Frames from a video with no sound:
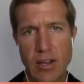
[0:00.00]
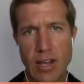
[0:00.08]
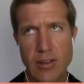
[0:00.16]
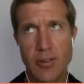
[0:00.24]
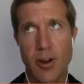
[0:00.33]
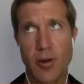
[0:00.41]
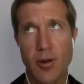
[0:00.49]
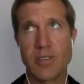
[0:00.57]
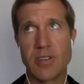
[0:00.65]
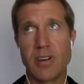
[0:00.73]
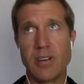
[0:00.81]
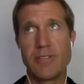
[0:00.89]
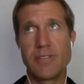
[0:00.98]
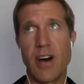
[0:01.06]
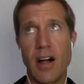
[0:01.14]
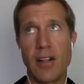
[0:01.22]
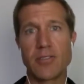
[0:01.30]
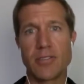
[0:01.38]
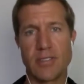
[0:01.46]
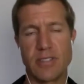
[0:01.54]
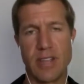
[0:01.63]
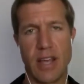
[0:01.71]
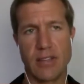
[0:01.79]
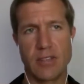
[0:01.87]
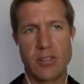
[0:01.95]
in terms of dollars and
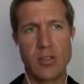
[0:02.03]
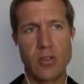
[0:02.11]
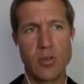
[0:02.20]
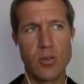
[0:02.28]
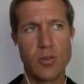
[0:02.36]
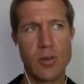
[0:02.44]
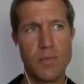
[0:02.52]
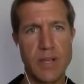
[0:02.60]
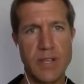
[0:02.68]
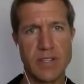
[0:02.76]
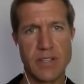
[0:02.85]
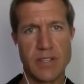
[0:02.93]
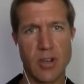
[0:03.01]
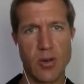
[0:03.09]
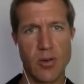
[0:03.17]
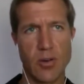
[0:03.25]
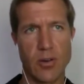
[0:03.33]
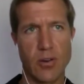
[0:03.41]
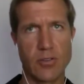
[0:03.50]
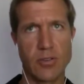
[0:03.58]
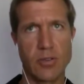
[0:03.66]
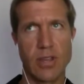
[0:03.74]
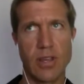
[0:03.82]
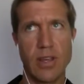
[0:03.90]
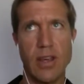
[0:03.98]
cents to the business owner, to
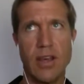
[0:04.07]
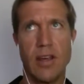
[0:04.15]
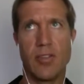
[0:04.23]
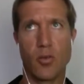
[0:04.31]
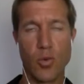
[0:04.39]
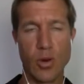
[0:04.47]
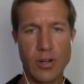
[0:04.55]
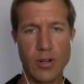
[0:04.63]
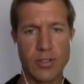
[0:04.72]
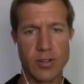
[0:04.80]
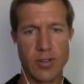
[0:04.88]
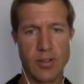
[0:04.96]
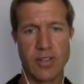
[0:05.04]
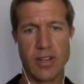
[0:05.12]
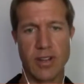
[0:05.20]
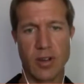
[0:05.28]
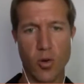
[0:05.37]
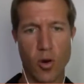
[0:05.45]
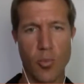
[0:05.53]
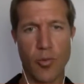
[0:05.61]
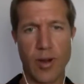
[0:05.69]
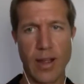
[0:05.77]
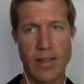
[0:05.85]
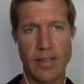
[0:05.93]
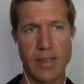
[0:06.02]
the realtor that's going to
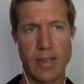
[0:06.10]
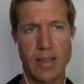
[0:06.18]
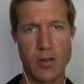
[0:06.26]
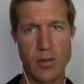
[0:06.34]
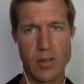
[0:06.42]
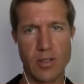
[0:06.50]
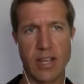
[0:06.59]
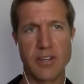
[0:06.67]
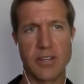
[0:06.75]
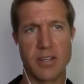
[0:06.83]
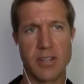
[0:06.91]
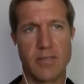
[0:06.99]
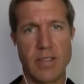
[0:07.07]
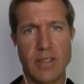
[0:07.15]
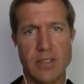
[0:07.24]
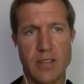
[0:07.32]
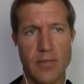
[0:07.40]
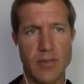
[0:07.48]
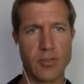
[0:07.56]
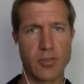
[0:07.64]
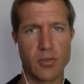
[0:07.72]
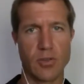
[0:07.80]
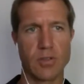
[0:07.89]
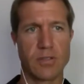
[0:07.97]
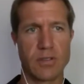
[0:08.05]
incorporate the utilization of your
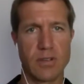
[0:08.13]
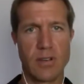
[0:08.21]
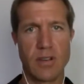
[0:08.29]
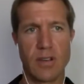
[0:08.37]
tools?